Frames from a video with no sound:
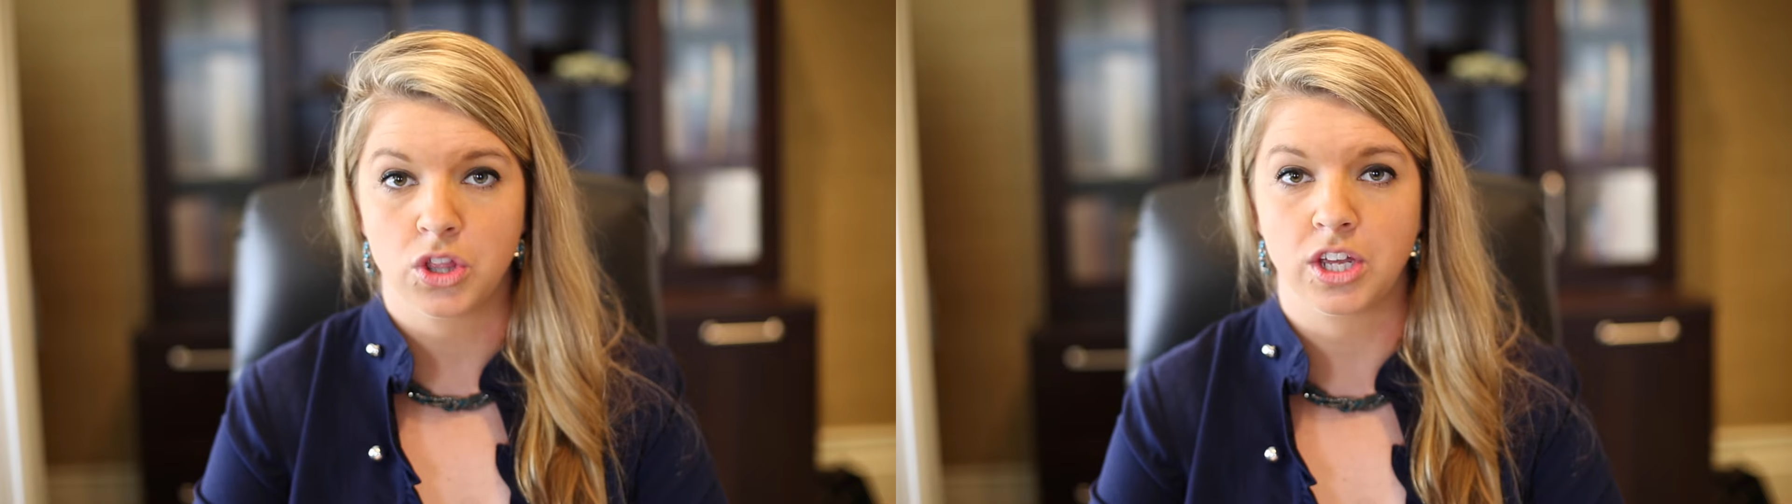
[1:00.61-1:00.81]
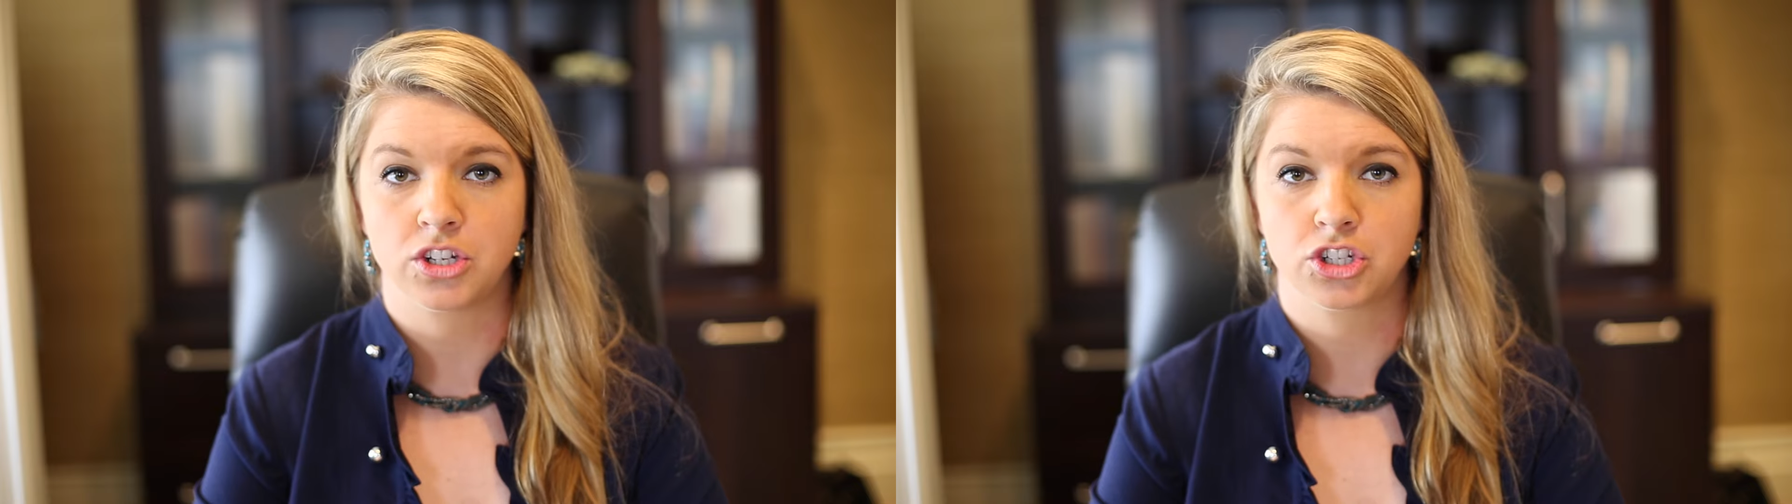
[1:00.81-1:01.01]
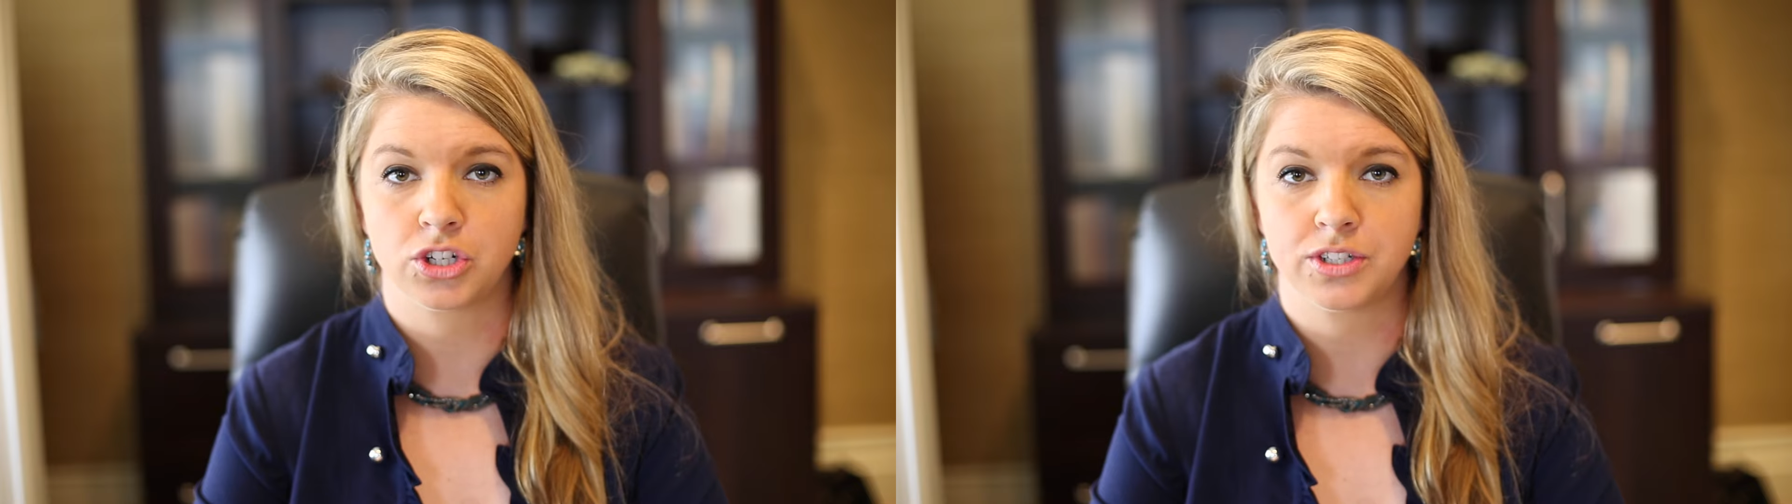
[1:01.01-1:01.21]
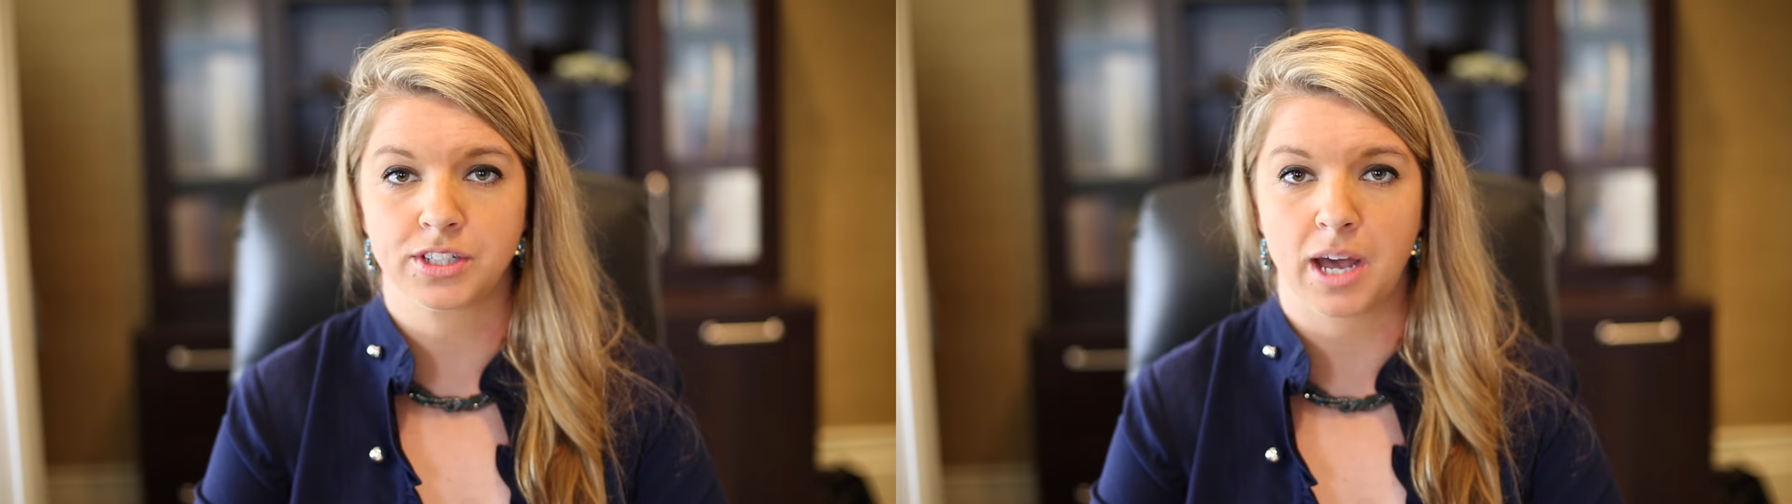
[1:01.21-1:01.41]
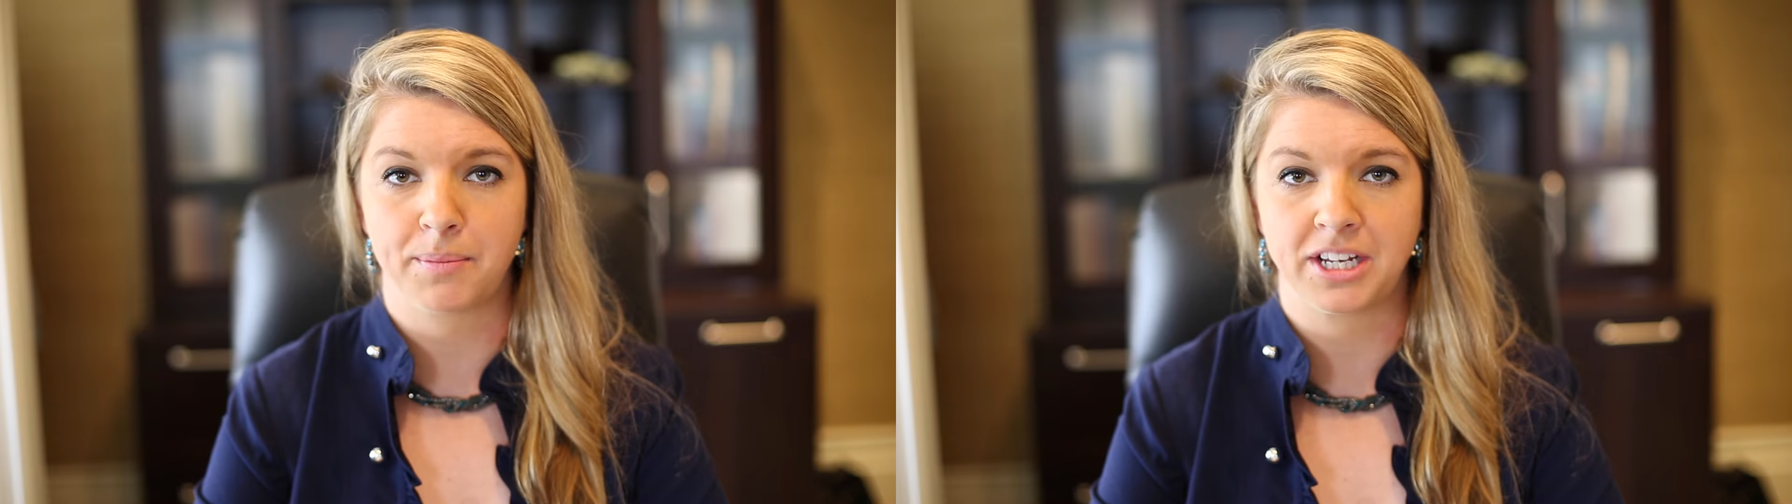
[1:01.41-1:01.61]
the
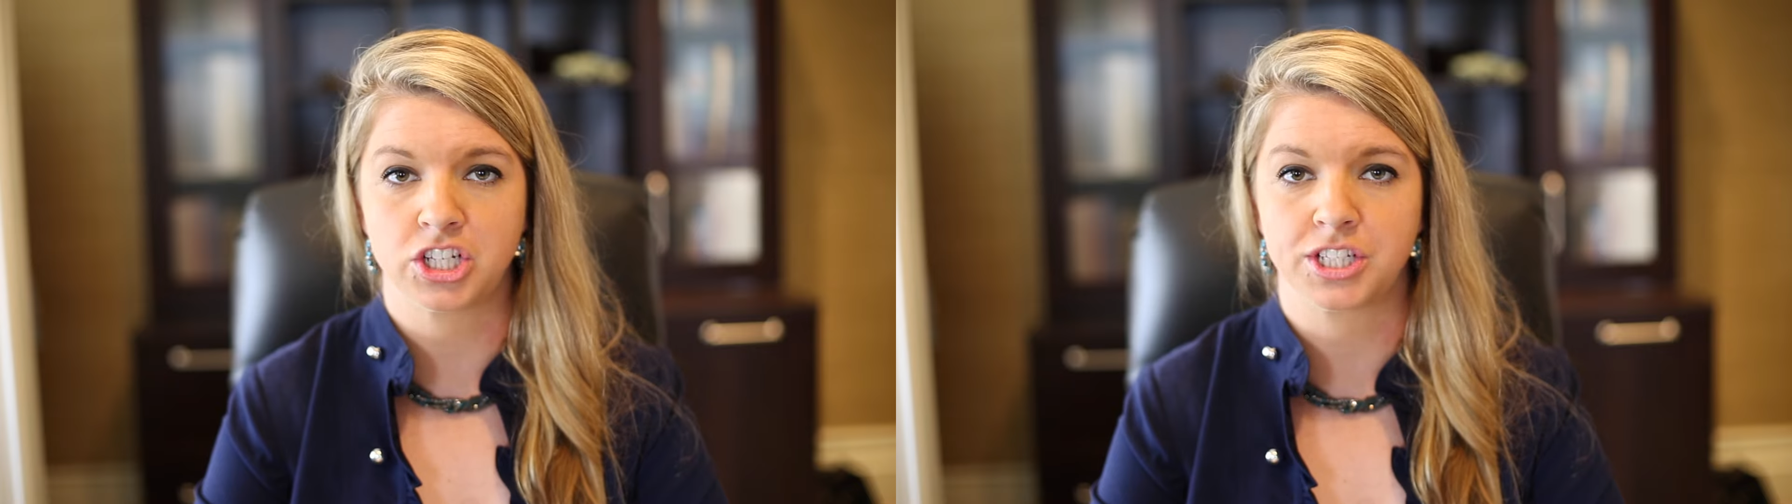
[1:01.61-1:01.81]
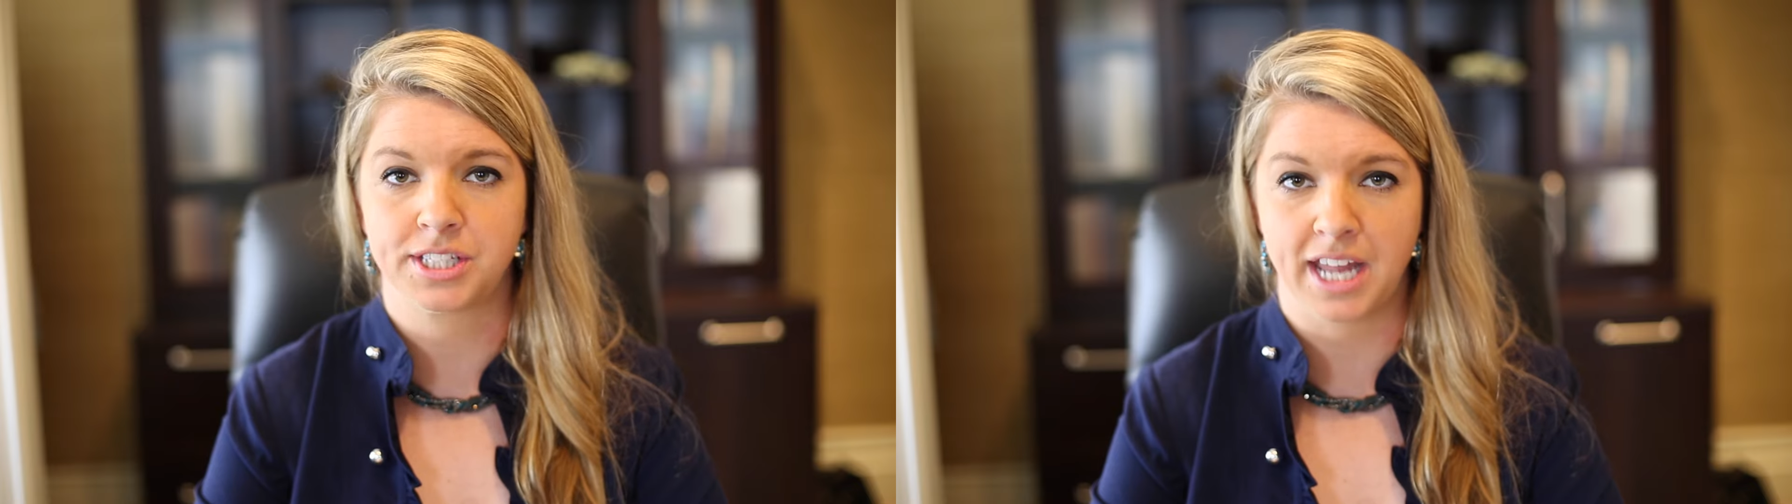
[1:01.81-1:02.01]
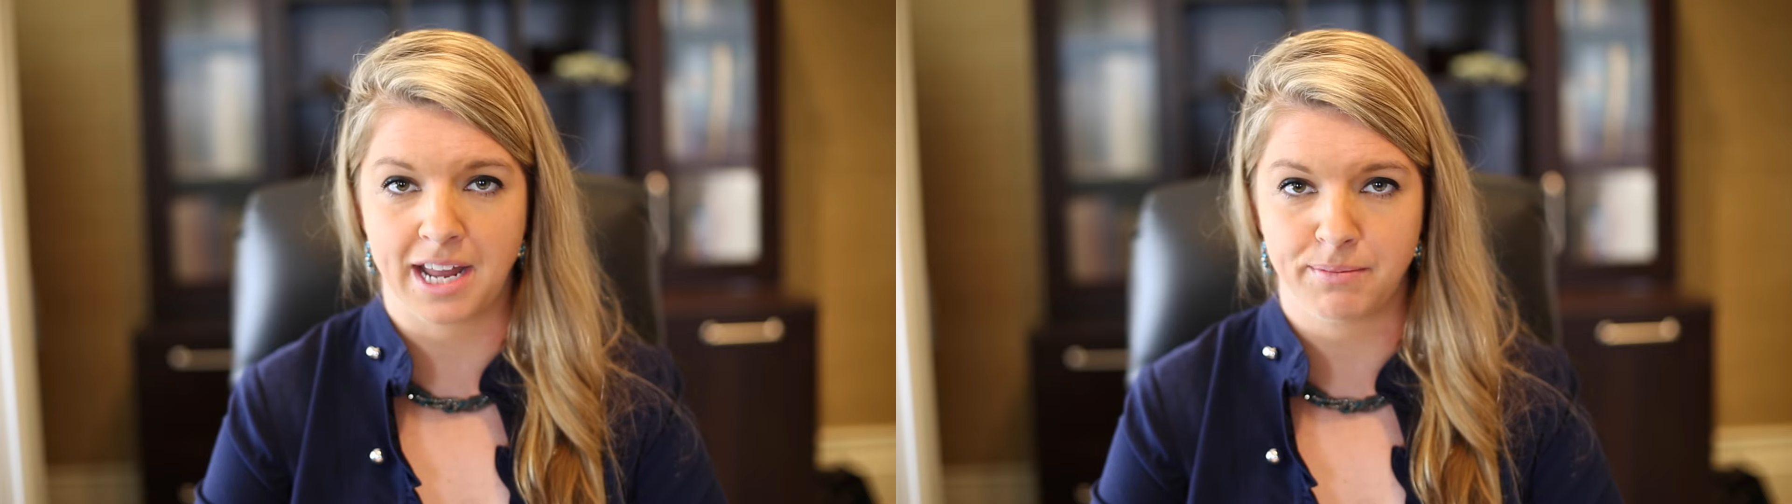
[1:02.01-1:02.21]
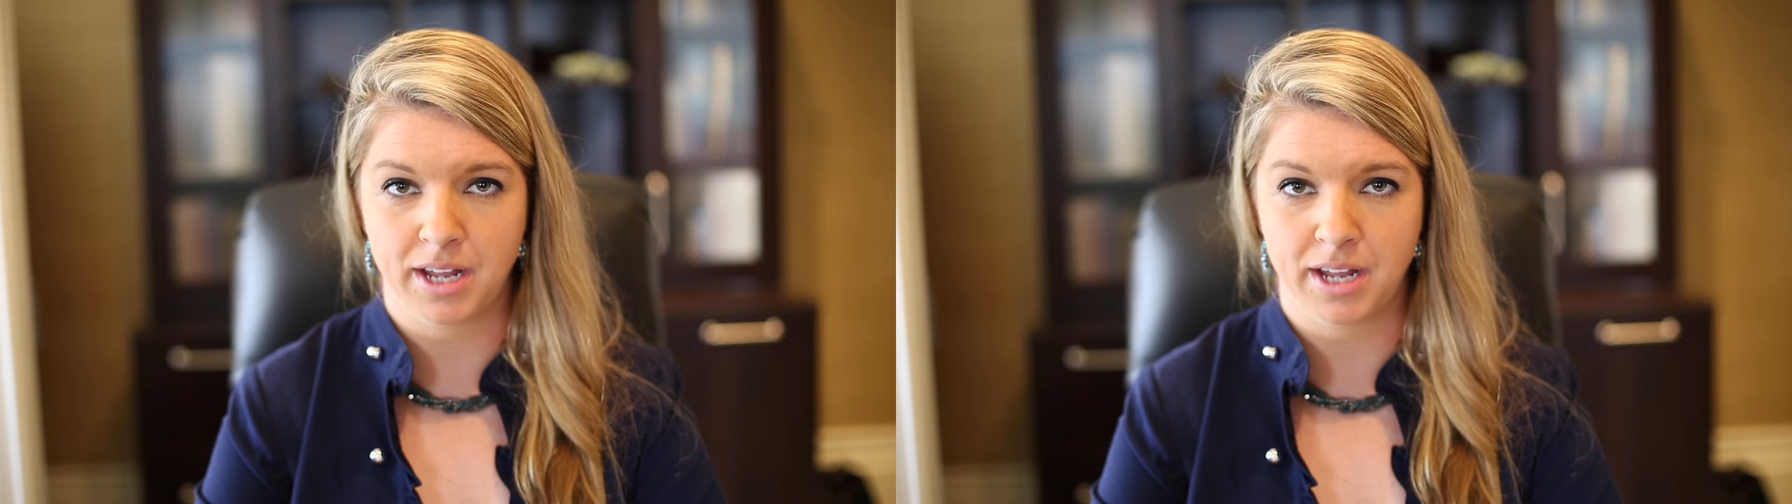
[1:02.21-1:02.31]
insurance company should stand